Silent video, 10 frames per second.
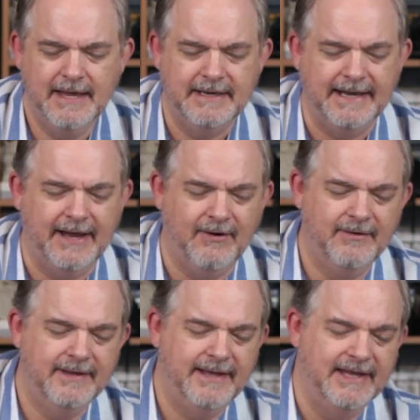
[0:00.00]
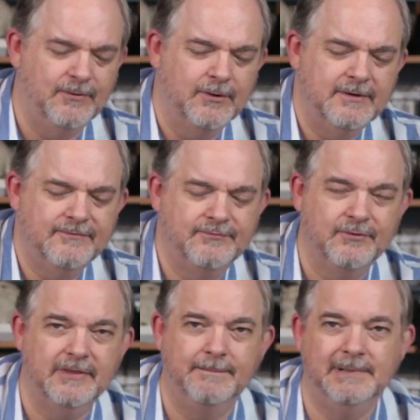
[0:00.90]
Now, in order
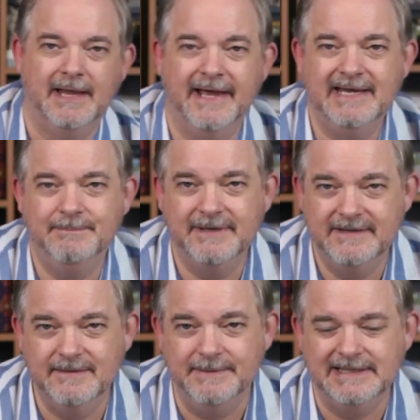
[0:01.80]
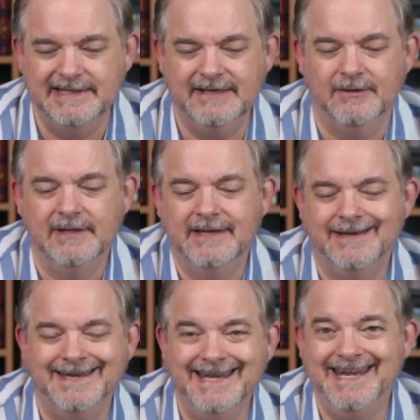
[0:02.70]
for the blind bid to be legal,
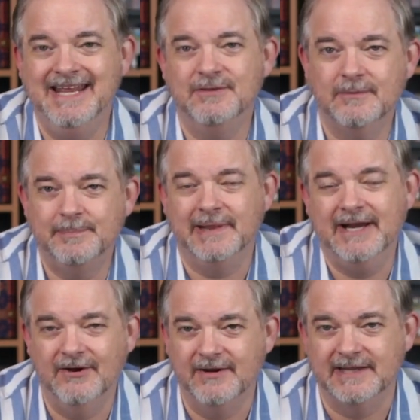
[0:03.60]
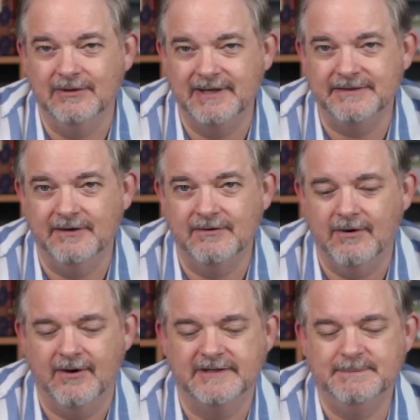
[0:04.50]
neither player can look at their
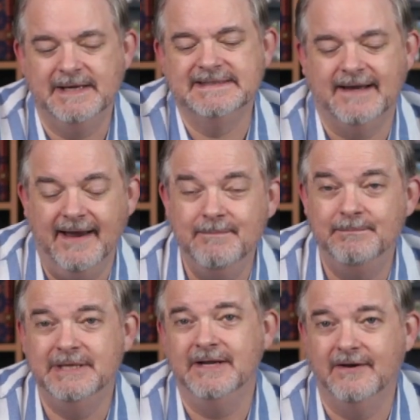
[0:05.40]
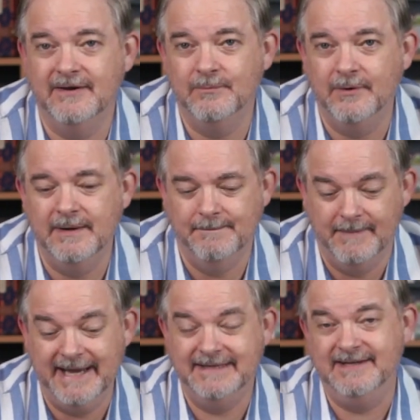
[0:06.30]
cards because I'm bidding on what
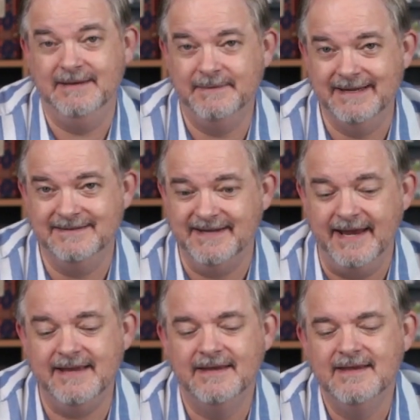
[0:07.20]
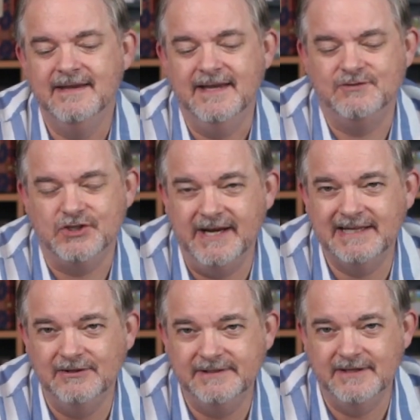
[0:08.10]
my team can take. If
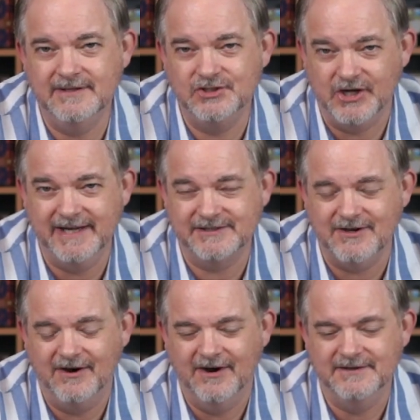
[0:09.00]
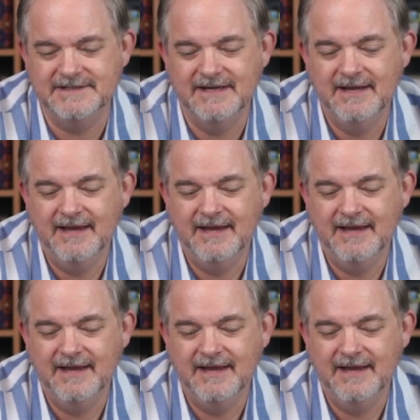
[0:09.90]
Giant looked at Giant's cards